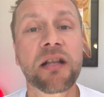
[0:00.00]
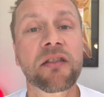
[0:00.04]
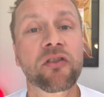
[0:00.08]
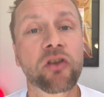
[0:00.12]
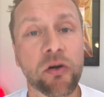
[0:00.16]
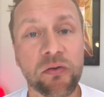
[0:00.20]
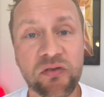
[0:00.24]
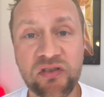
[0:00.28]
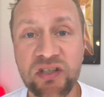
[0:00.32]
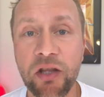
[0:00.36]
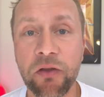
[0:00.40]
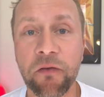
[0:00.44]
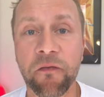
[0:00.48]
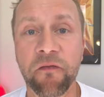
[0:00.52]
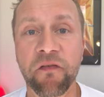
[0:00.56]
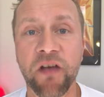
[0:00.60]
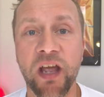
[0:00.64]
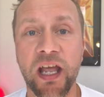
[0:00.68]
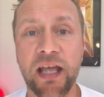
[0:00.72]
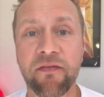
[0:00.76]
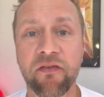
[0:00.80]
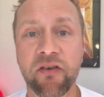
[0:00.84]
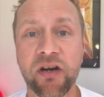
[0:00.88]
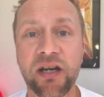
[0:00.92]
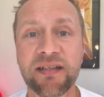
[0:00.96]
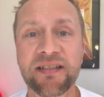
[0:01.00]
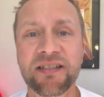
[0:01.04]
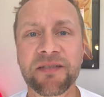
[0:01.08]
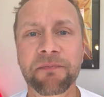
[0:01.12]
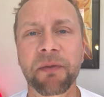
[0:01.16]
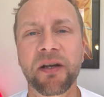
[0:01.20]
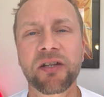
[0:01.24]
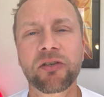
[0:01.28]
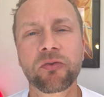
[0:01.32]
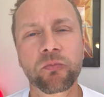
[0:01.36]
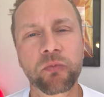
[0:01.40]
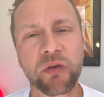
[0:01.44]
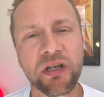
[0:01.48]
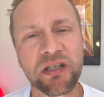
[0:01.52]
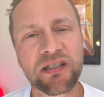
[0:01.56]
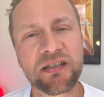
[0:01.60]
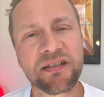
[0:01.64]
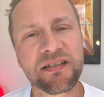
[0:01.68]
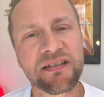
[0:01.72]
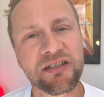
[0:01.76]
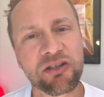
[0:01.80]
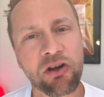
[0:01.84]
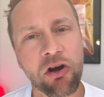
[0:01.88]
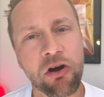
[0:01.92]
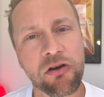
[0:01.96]
Those are the favorites. But which
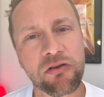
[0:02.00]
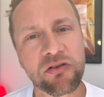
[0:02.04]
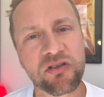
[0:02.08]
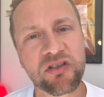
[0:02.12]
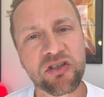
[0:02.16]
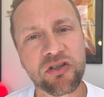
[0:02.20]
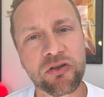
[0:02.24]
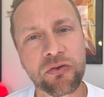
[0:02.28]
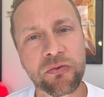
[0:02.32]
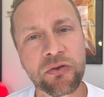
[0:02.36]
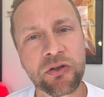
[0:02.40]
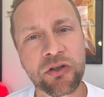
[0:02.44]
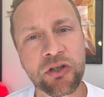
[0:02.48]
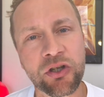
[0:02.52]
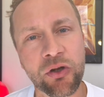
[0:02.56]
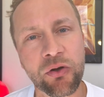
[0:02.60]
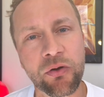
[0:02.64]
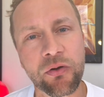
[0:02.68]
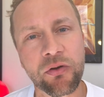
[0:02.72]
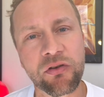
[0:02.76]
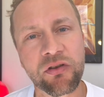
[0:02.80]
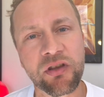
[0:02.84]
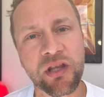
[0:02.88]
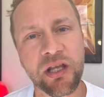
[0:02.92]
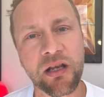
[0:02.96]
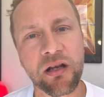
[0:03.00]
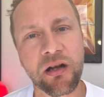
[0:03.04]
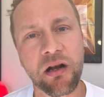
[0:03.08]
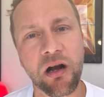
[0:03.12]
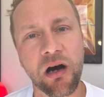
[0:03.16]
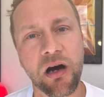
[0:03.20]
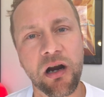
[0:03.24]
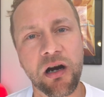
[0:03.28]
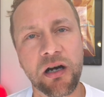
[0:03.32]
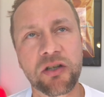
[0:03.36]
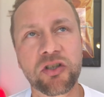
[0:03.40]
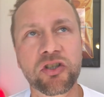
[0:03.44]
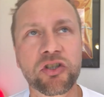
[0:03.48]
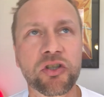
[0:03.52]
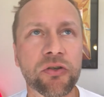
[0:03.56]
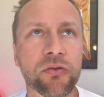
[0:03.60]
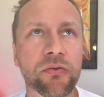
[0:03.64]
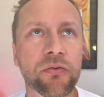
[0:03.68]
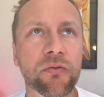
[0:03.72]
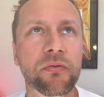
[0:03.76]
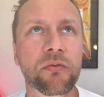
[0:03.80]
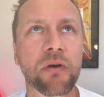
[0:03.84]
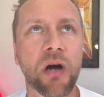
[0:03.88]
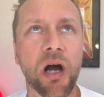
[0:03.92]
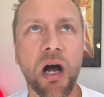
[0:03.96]
songs do you think are
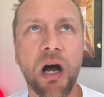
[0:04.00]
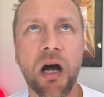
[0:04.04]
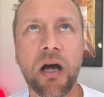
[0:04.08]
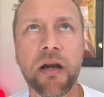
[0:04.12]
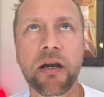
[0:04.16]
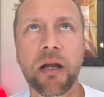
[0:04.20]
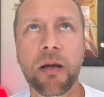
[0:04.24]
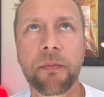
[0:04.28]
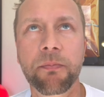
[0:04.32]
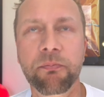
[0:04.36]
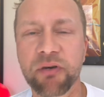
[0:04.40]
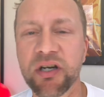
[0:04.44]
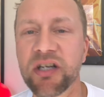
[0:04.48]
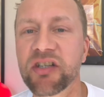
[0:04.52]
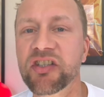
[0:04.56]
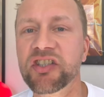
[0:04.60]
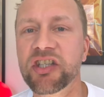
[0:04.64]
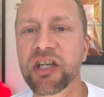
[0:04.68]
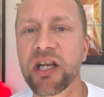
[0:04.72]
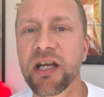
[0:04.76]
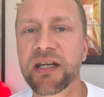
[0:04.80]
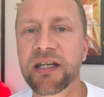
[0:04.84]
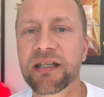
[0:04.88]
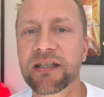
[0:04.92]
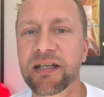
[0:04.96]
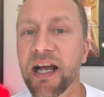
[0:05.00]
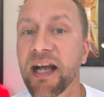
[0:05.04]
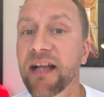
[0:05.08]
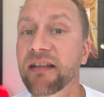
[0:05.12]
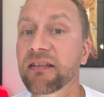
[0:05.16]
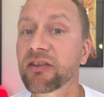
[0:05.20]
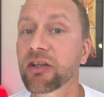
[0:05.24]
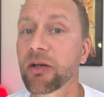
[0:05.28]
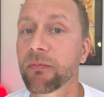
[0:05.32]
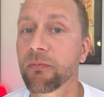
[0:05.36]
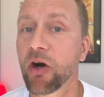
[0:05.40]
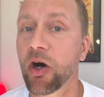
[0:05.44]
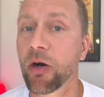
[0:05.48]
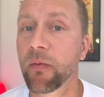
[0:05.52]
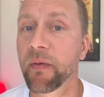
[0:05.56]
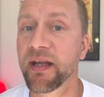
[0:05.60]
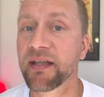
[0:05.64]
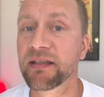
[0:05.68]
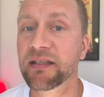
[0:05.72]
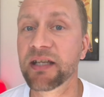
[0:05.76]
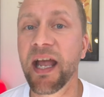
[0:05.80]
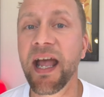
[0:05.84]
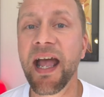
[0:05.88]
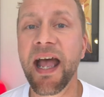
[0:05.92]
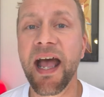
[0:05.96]
too unappreciated at the
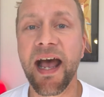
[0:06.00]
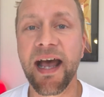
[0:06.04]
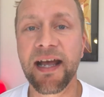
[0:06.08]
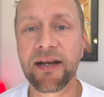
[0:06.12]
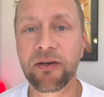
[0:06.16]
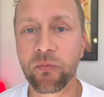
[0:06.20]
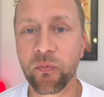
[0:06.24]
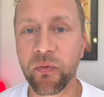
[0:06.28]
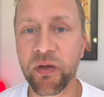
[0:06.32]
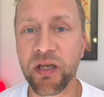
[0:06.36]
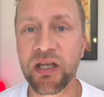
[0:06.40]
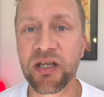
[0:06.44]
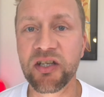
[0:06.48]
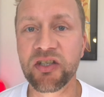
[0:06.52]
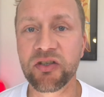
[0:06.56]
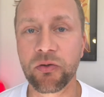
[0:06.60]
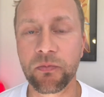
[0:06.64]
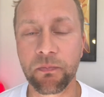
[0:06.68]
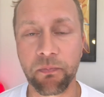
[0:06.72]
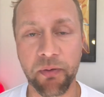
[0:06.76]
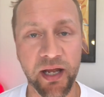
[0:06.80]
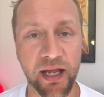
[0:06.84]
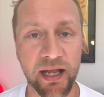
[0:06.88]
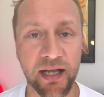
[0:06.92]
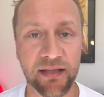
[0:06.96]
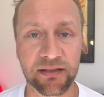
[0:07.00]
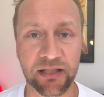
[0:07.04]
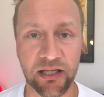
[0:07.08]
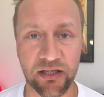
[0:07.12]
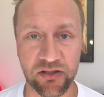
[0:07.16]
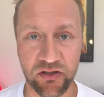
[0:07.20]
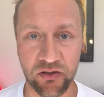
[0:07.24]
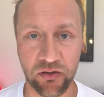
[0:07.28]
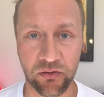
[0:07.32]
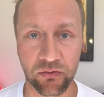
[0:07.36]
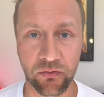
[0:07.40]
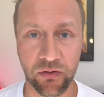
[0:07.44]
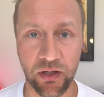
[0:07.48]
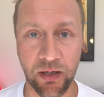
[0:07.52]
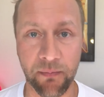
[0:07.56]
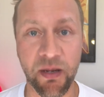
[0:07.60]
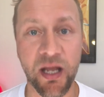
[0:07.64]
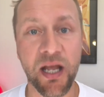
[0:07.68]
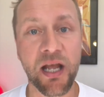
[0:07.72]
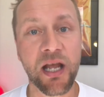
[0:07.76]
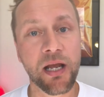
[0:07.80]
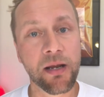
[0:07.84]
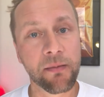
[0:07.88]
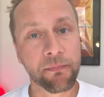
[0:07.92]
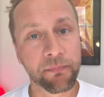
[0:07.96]
moment and we should pay attention to them?
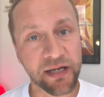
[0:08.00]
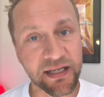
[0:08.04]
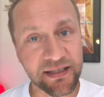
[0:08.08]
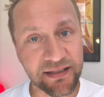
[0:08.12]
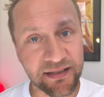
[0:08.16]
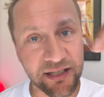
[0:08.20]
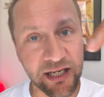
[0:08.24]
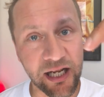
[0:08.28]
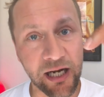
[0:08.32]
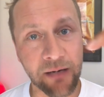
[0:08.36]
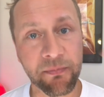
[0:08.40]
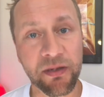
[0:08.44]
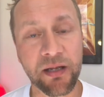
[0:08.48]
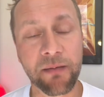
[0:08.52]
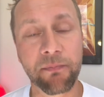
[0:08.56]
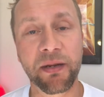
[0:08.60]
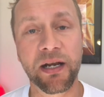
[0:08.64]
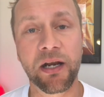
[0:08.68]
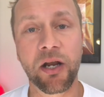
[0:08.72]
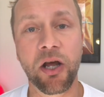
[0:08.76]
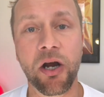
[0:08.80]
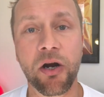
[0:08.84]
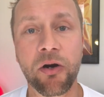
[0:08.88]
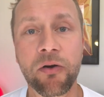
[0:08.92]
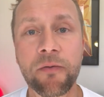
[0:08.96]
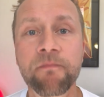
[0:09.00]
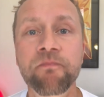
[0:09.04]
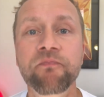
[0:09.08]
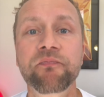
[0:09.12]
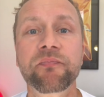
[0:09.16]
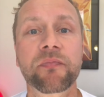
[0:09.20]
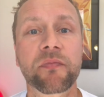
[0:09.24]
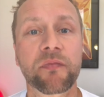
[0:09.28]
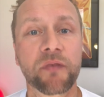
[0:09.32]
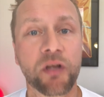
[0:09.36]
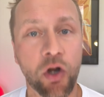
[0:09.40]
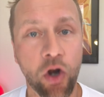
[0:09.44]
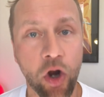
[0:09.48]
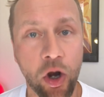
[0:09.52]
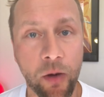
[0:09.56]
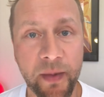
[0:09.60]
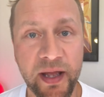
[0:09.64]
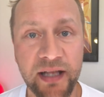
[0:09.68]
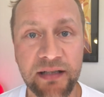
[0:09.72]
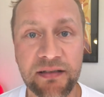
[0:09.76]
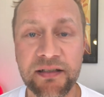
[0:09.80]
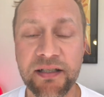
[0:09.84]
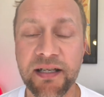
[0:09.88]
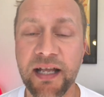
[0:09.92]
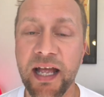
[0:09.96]
Please tell me below,
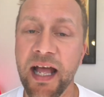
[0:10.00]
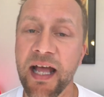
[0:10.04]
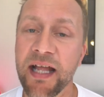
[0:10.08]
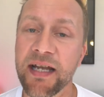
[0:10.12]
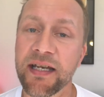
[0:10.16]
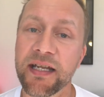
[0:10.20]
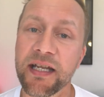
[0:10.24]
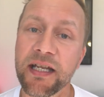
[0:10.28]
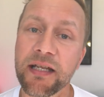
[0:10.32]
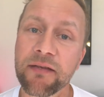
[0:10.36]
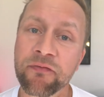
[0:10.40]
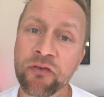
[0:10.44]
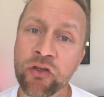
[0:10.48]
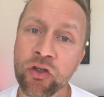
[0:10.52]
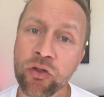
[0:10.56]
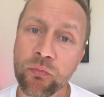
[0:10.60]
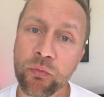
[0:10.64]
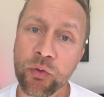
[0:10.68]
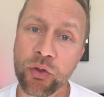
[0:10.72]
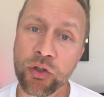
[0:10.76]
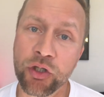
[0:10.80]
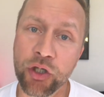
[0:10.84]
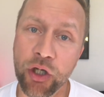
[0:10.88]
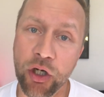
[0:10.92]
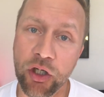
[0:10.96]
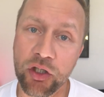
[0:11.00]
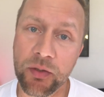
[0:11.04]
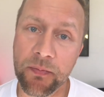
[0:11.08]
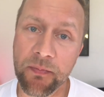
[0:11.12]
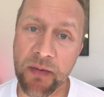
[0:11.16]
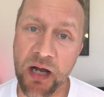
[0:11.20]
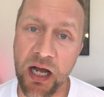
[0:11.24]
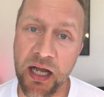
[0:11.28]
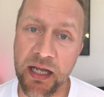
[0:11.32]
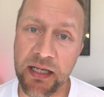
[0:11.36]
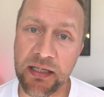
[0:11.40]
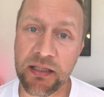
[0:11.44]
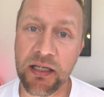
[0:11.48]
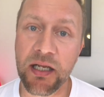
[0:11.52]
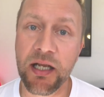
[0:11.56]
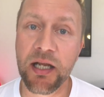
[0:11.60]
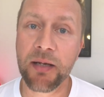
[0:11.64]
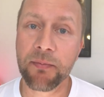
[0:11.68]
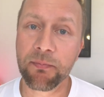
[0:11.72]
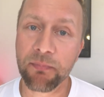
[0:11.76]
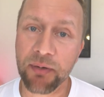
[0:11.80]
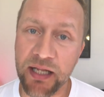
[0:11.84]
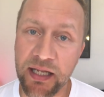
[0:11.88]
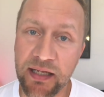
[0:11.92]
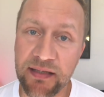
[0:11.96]
comment, and if you would not mind,
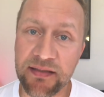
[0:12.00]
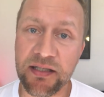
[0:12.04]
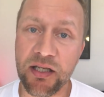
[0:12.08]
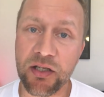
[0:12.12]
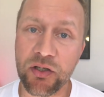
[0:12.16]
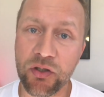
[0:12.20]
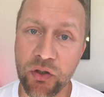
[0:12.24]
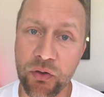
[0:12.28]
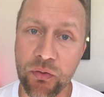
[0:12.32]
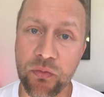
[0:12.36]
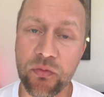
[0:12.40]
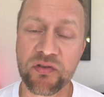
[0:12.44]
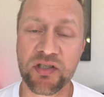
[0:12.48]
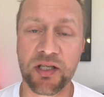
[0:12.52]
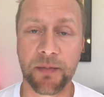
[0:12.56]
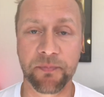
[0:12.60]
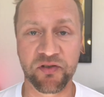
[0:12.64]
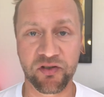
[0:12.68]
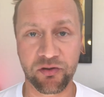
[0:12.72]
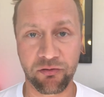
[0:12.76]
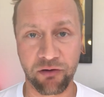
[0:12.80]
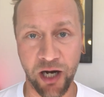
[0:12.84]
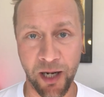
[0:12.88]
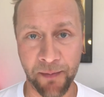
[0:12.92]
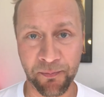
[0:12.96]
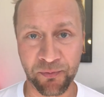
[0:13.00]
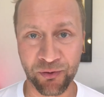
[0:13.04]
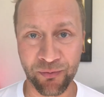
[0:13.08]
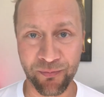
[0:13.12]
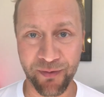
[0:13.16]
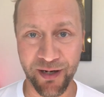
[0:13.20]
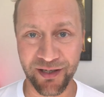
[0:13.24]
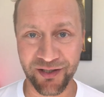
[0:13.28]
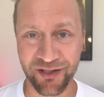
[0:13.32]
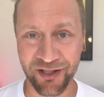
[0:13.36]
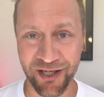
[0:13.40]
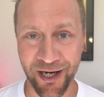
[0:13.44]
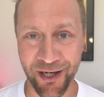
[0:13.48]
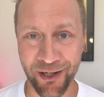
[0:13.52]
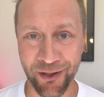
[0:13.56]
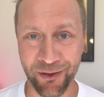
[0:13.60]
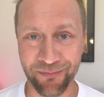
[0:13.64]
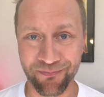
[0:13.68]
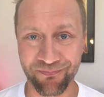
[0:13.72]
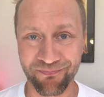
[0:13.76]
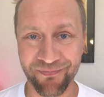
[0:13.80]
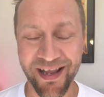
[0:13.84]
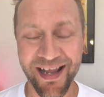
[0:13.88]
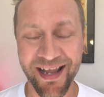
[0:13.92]
please do subscribe to my channel.